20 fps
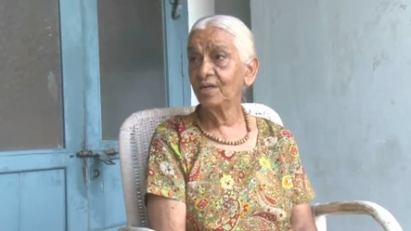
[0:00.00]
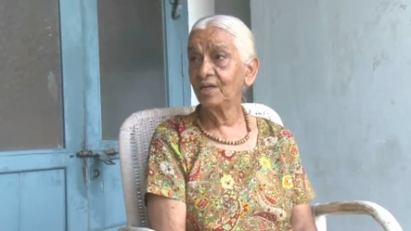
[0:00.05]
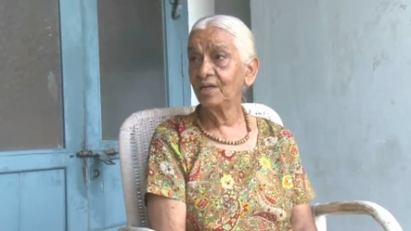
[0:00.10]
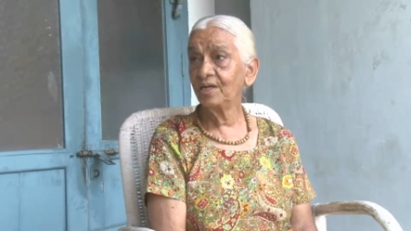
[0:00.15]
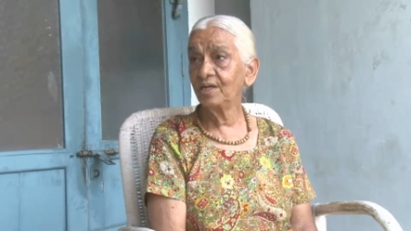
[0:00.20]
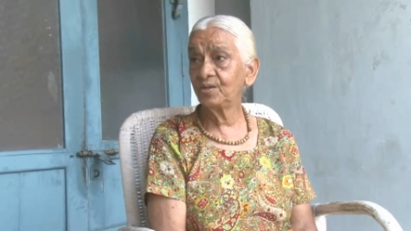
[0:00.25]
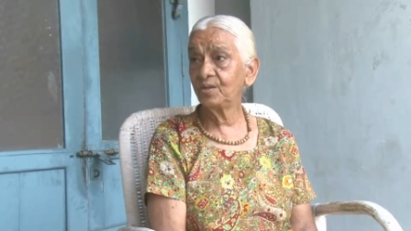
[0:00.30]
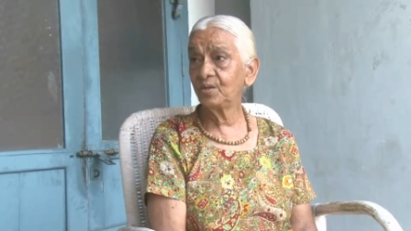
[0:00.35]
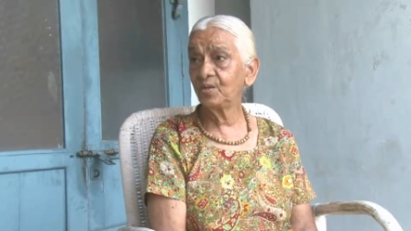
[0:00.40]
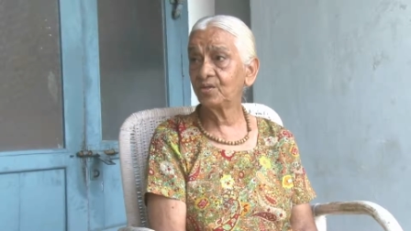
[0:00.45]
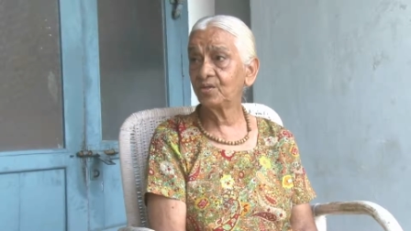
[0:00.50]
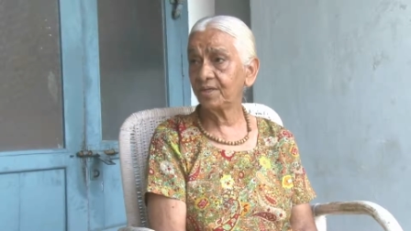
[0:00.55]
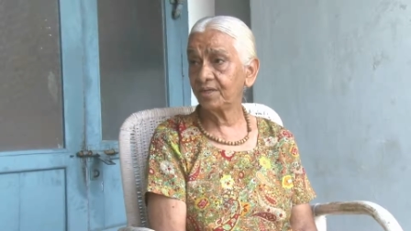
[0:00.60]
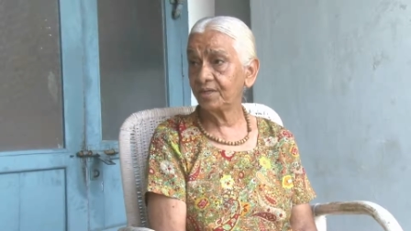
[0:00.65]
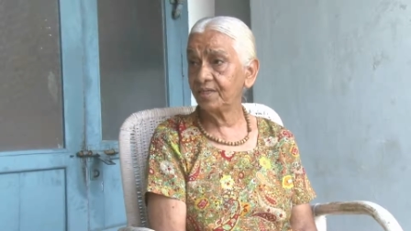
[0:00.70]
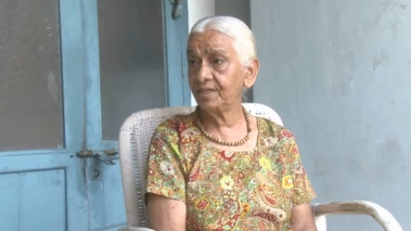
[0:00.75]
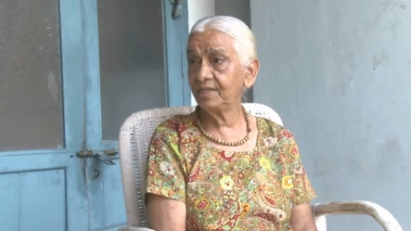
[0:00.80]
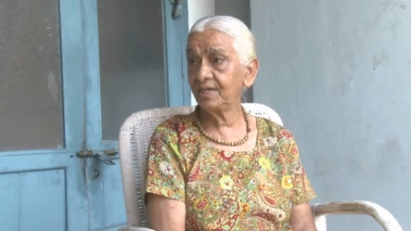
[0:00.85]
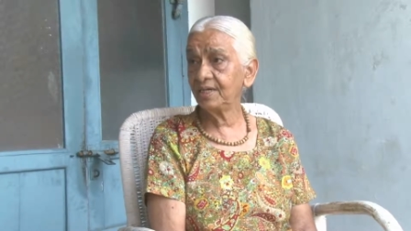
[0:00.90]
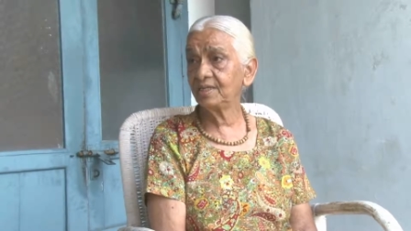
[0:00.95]
It took
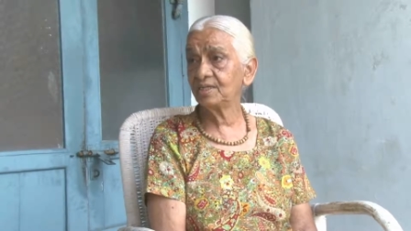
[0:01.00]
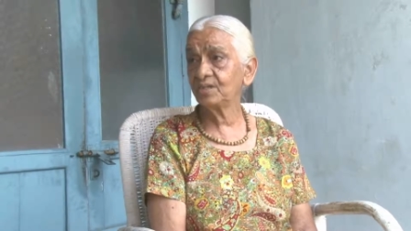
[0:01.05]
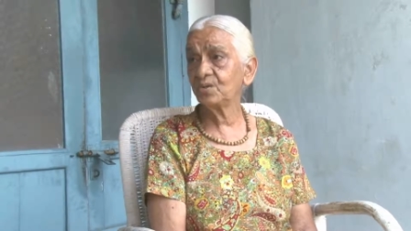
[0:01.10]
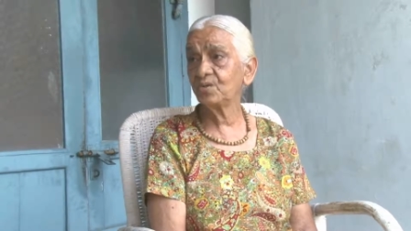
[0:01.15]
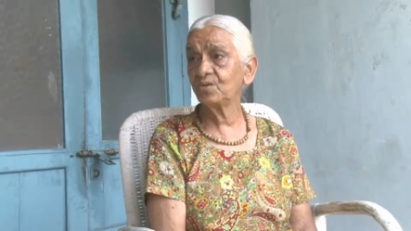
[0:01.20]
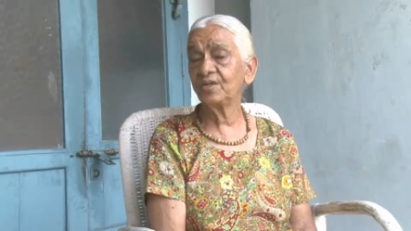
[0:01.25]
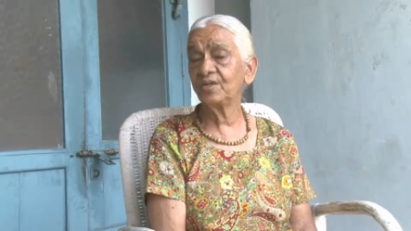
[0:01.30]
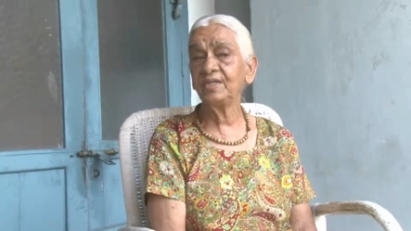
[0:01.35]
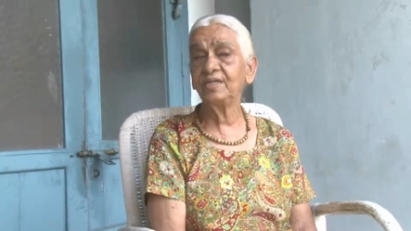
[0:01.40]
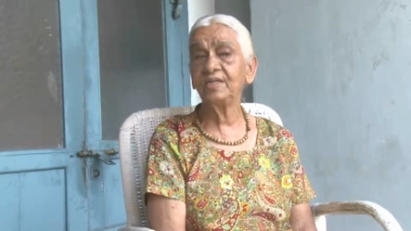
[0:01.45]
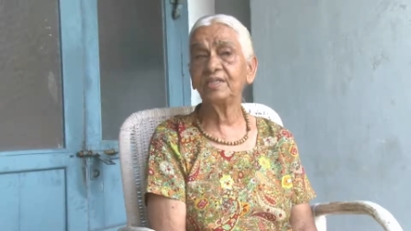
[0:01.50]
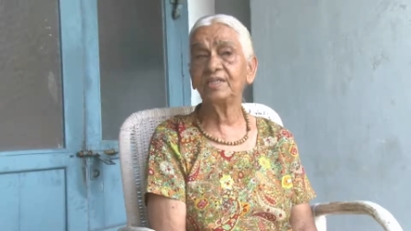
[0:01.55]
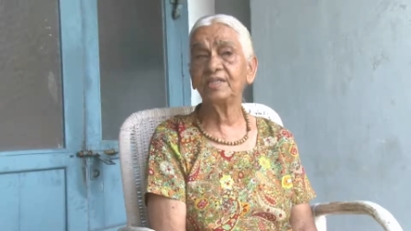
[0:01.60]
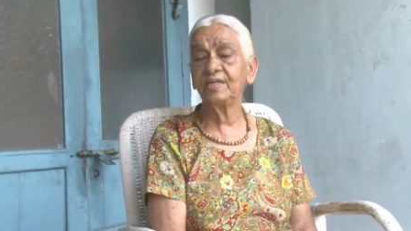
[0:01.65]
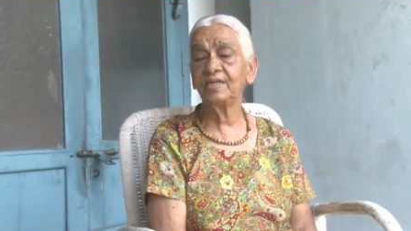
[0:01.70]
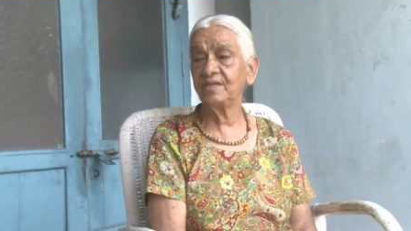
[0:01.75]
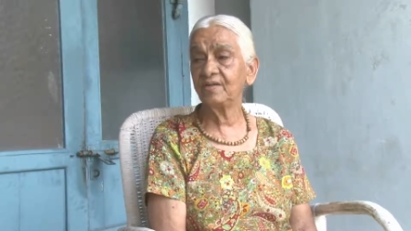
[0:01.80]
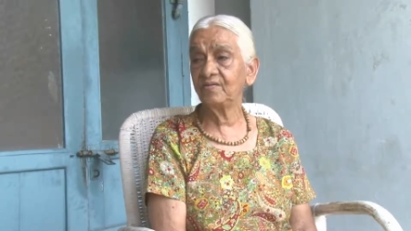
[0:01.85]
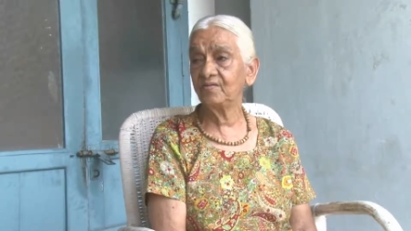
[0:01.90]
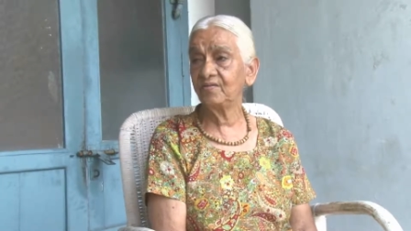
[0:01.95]
3 days to reach
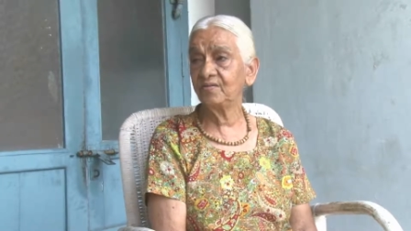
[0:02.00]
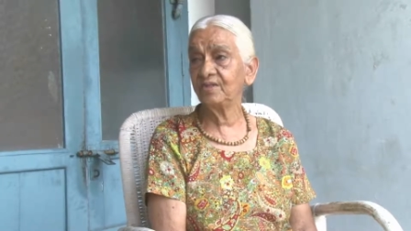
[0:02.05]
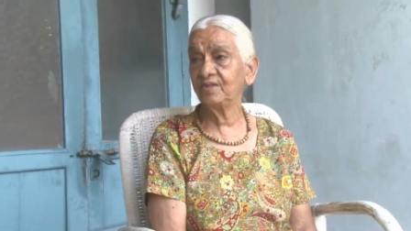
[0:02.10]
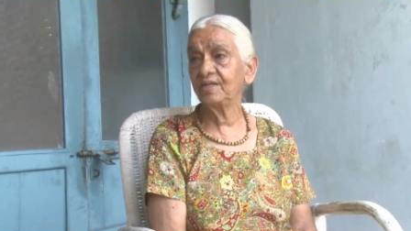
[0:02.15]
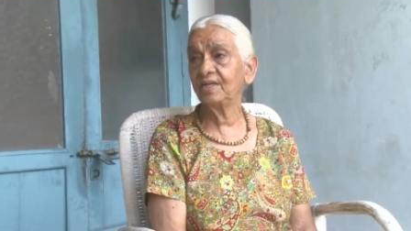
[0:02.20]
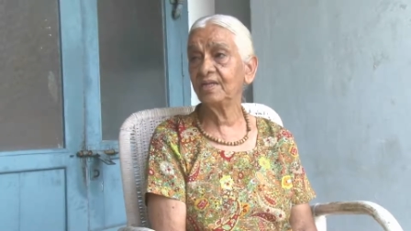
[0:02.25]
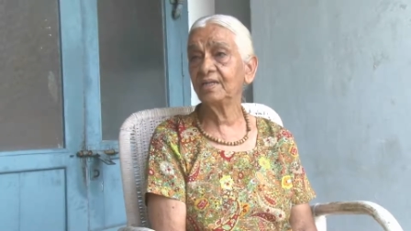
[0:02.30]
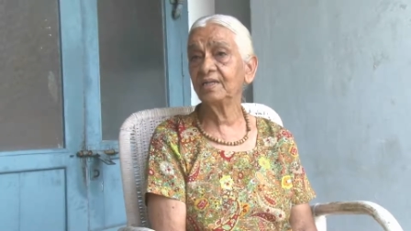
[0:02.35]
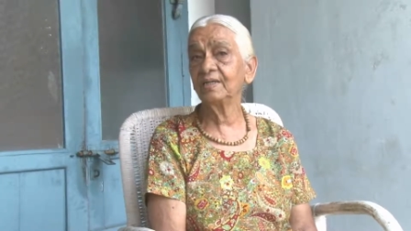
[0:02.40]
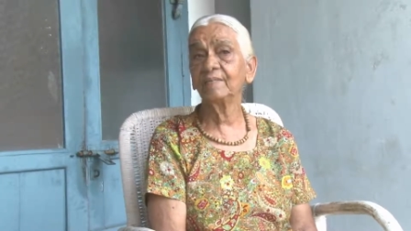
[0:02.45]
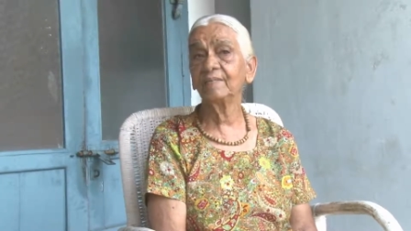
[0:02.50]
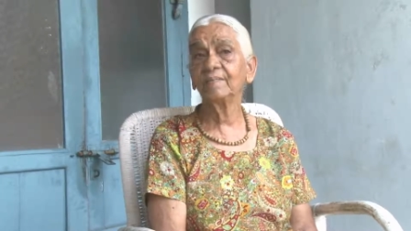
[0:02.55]
and everything.